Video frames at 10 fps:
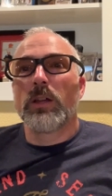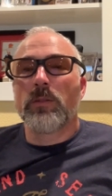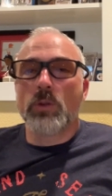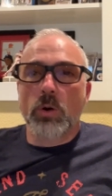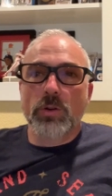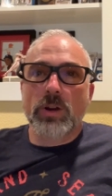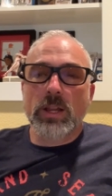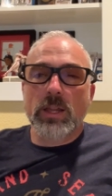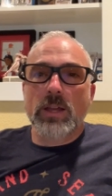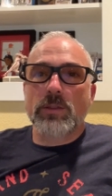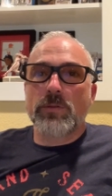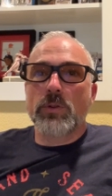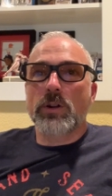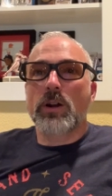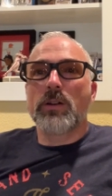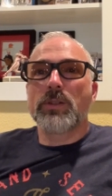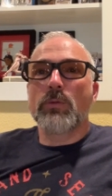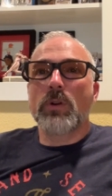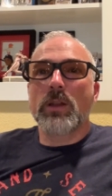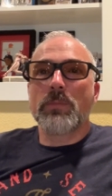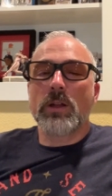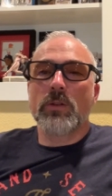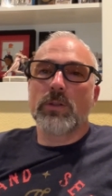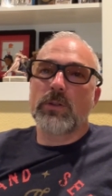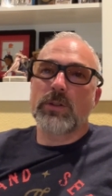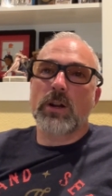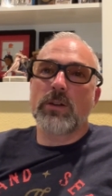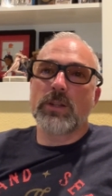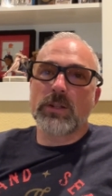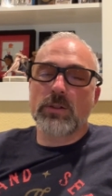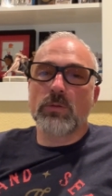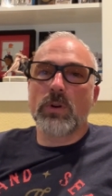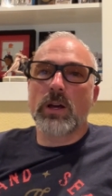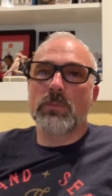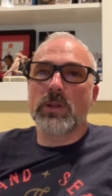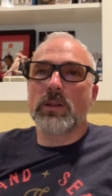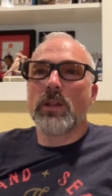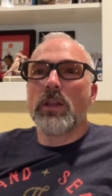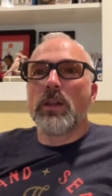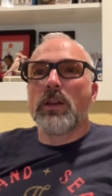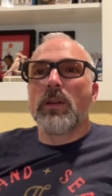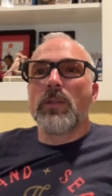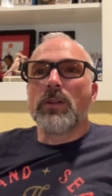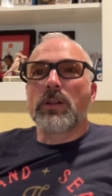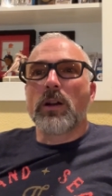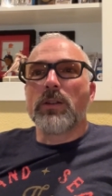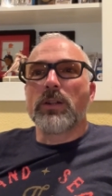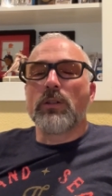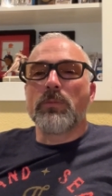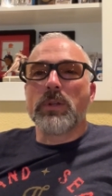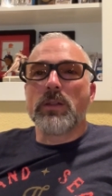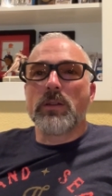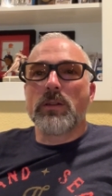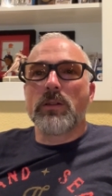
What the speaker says: The older I get, the fewer cards I want, although there's cards I still want, but there's cards that I'll be